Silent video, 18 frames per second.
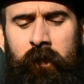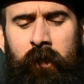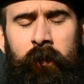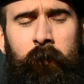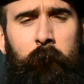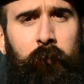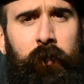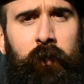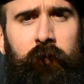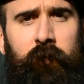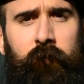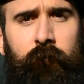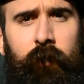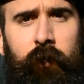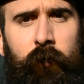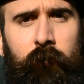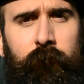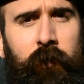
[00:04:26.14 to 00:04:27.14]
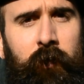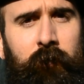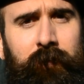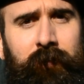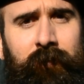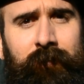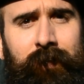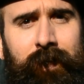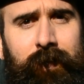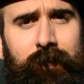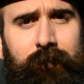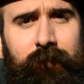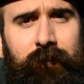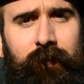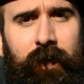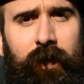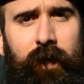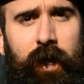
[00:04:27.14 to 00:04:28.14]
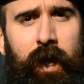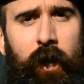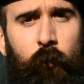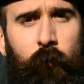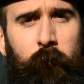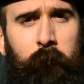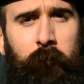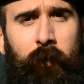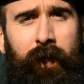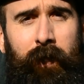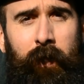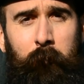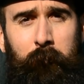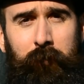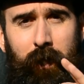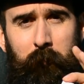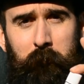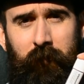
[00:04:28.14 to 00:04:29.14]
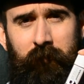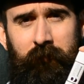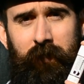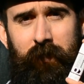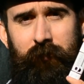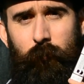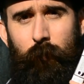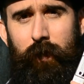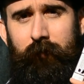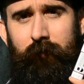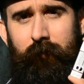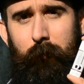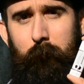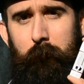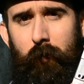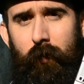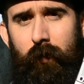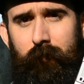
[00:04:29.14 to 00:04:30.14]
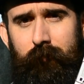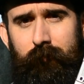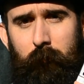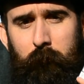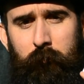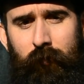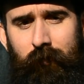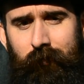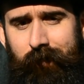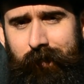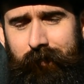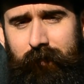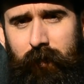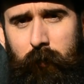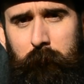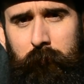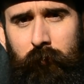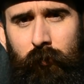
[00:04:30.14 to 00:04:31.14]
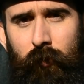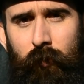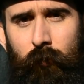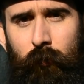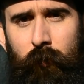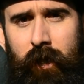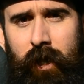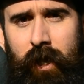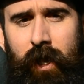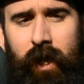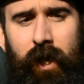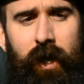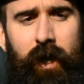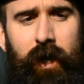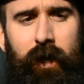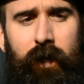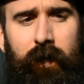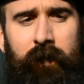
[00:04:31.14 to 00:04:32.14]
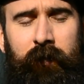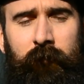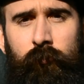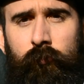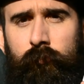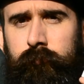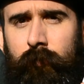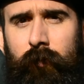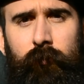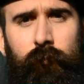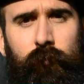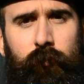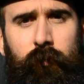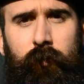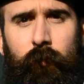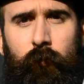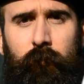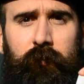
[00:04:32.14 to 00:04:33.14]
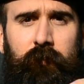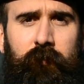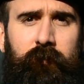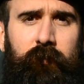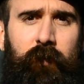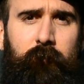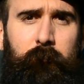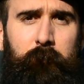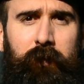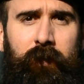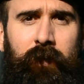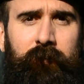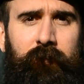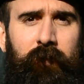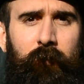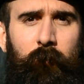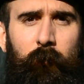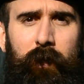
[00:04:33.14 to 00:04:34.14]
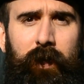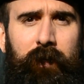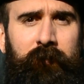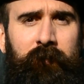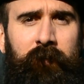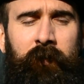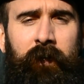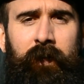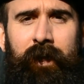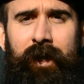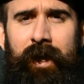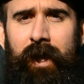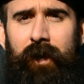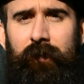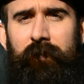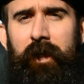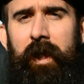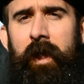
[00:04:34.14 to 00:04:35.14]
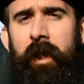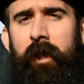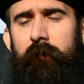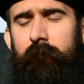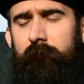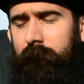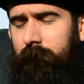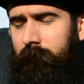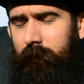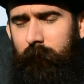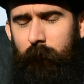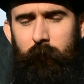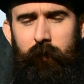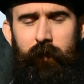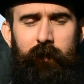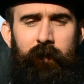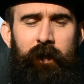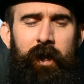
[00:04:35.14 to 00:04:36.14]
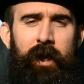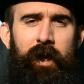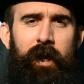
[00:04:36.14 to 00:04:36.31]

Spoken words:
in the previous video, if you haven't seen it, how to apply mustache wax like a boss, I'll put a link down below. It's critical to use this stuff, because otherwise you're going to get hairs everywhere,